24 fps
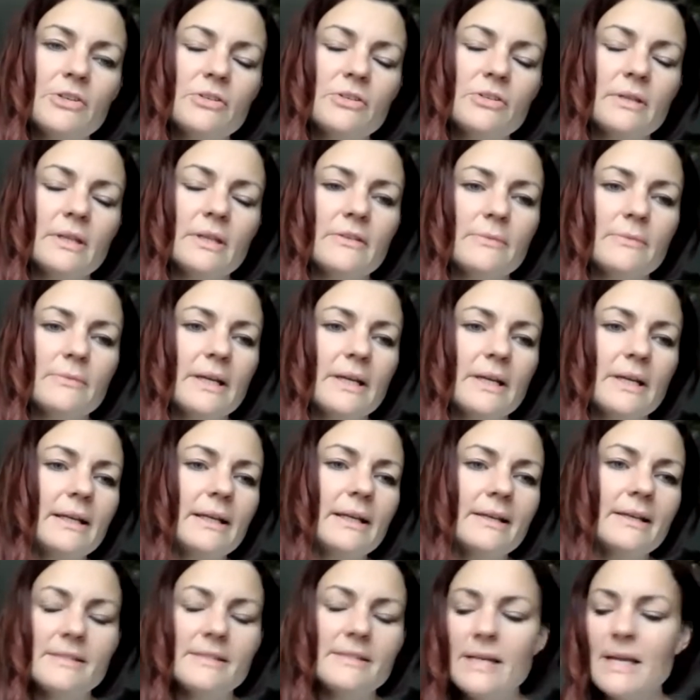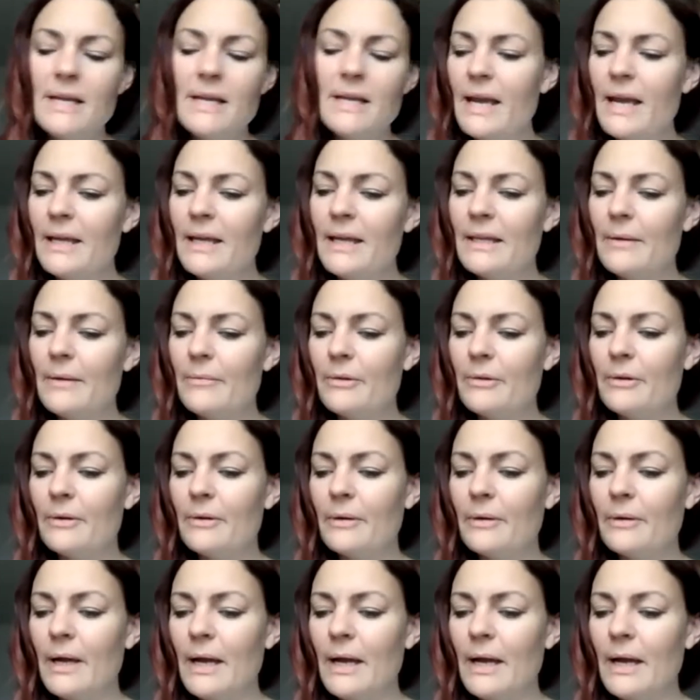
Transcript: sure that's recognized and that we're